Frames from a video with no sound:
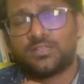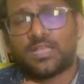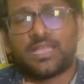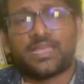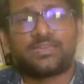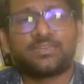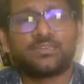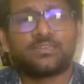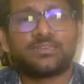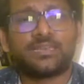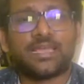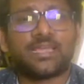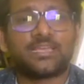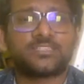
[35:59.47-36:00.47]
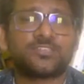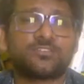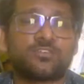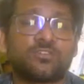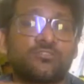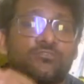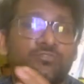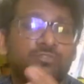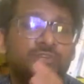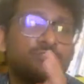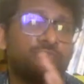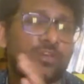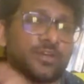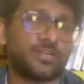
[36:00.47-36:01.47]
and lands that are
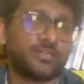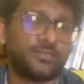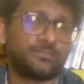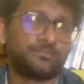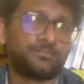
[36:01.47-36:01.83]
flooded.